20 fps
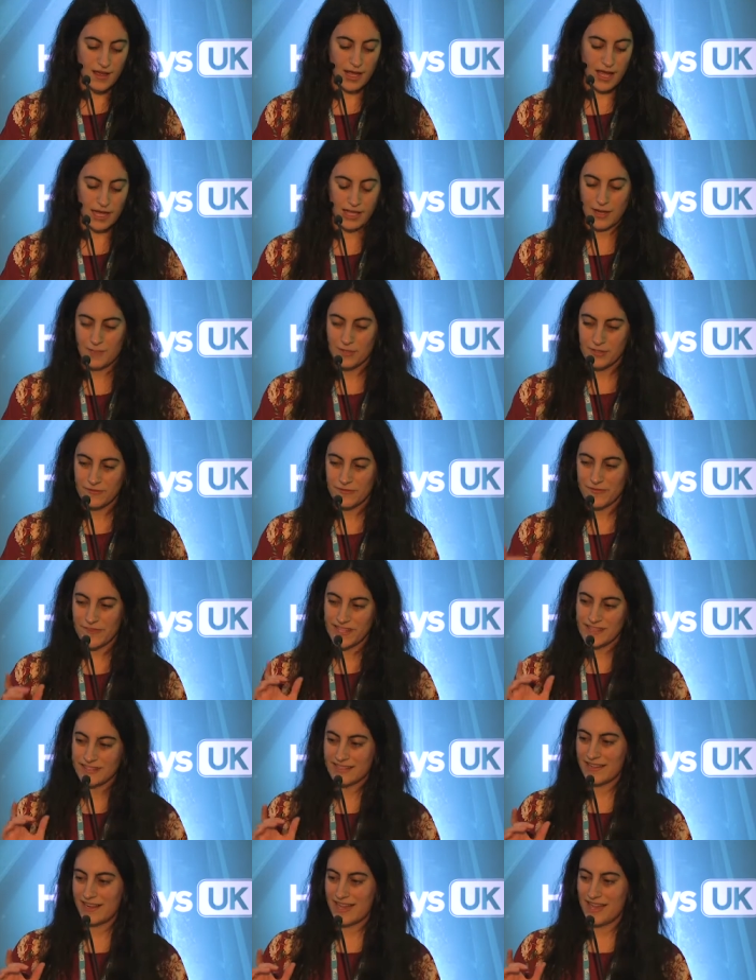A couple of
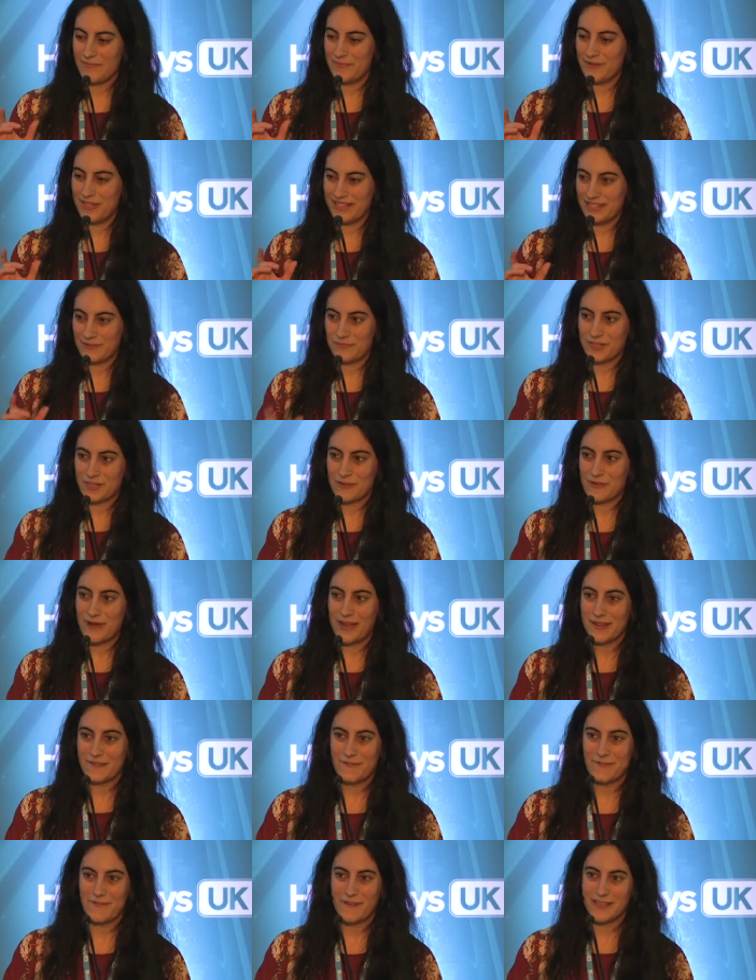things that happened that were
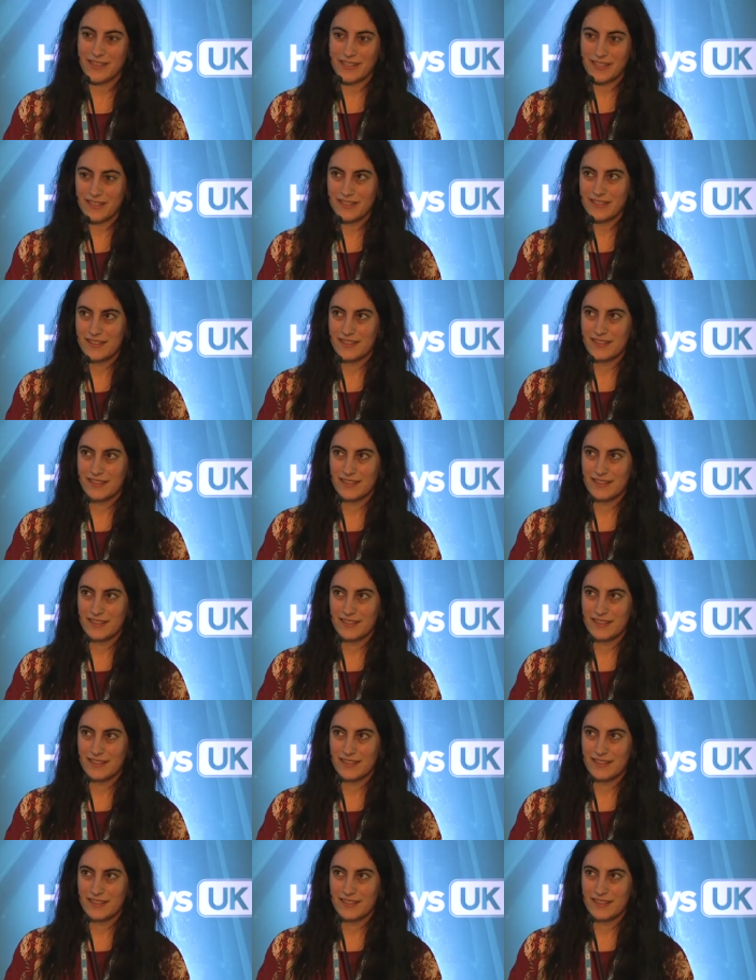quite funny,